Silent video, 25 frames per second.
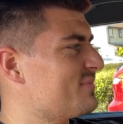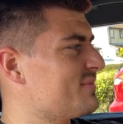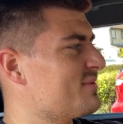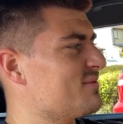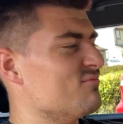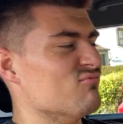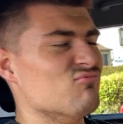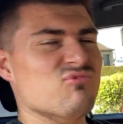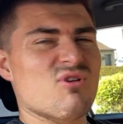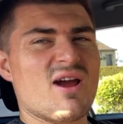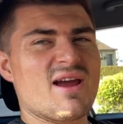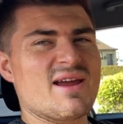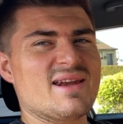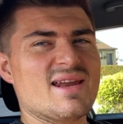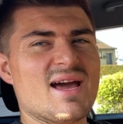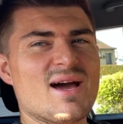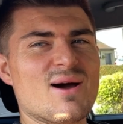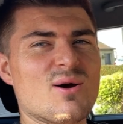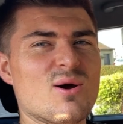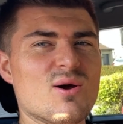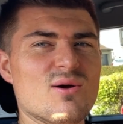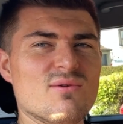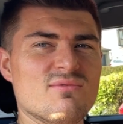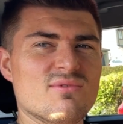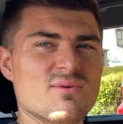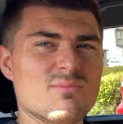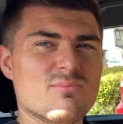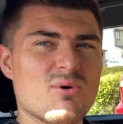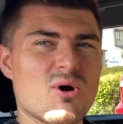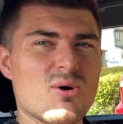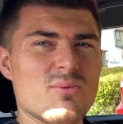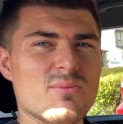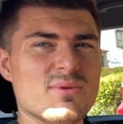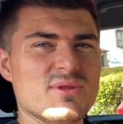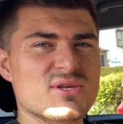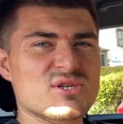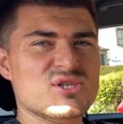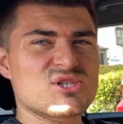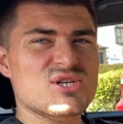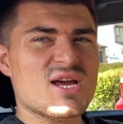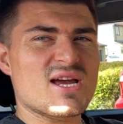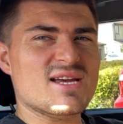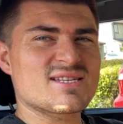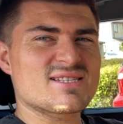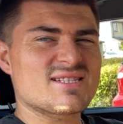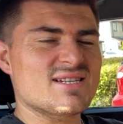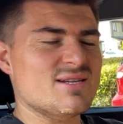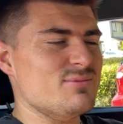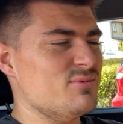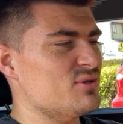rain out over the bottom of the
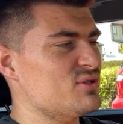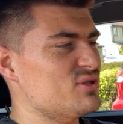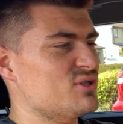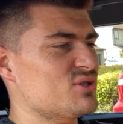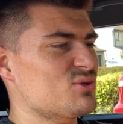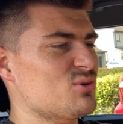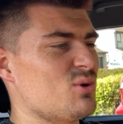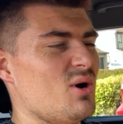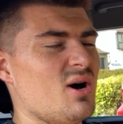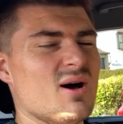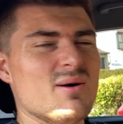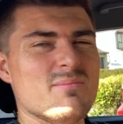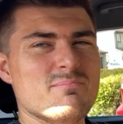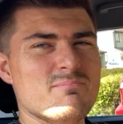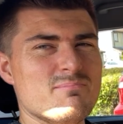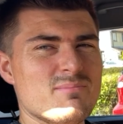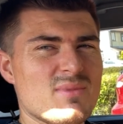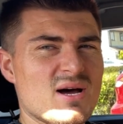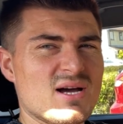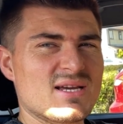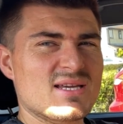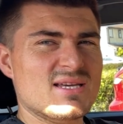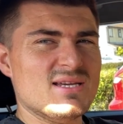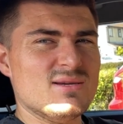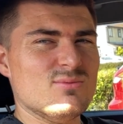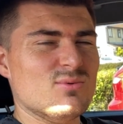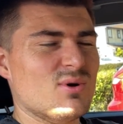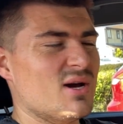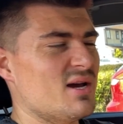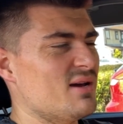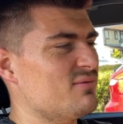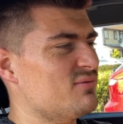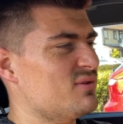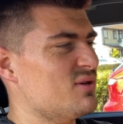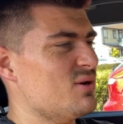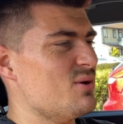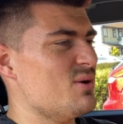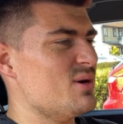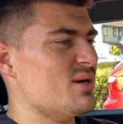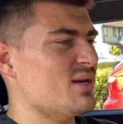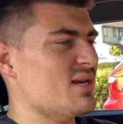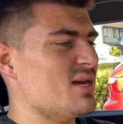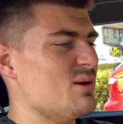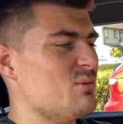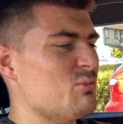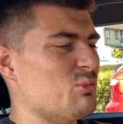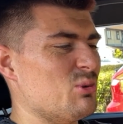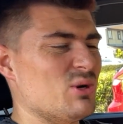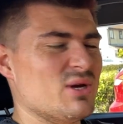chassis, which is quite a mucky way of doing it,